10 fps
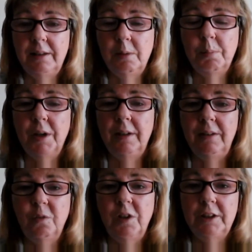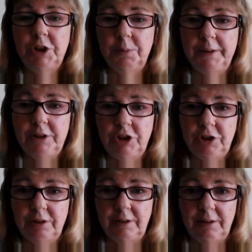The price fluctuates
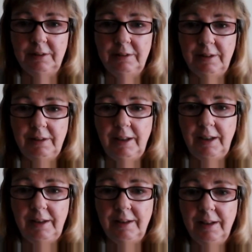during the day,